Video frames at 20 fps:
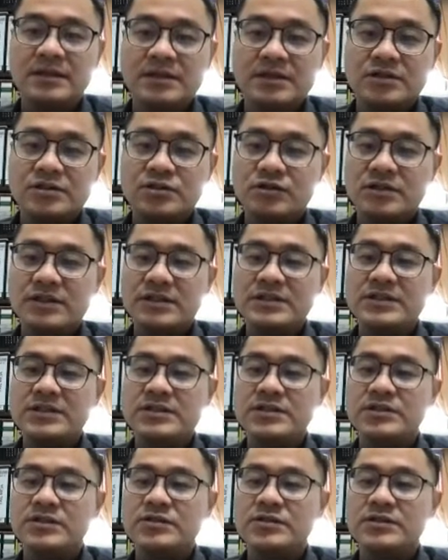so this is
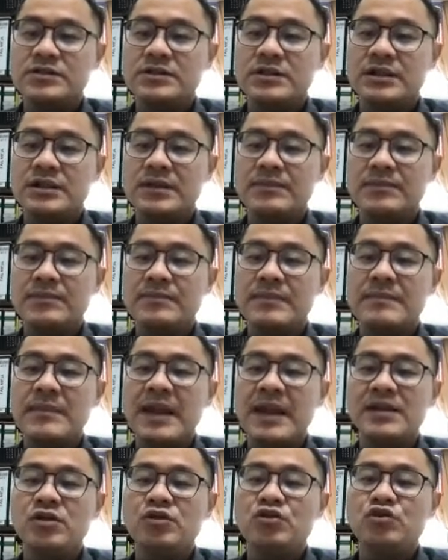the
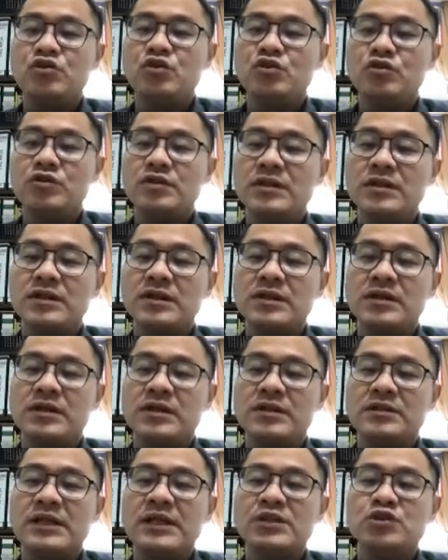magnitude
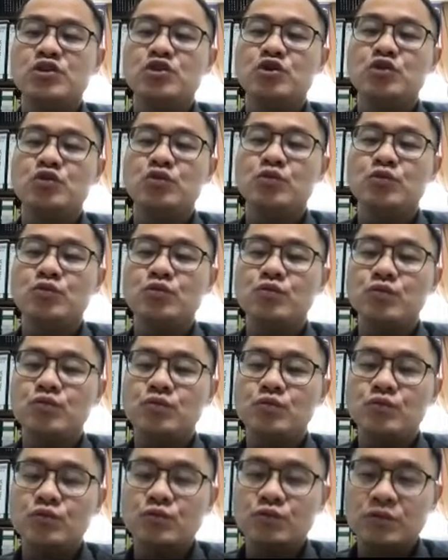that
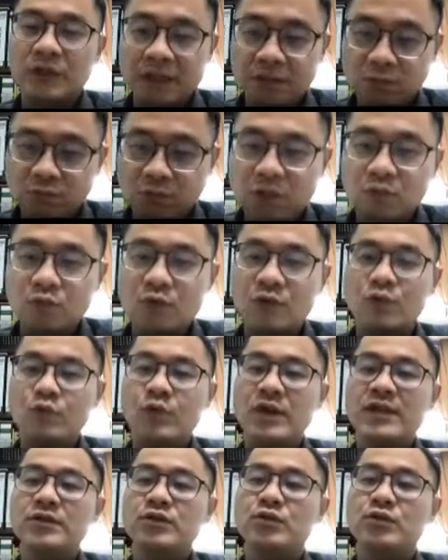we would want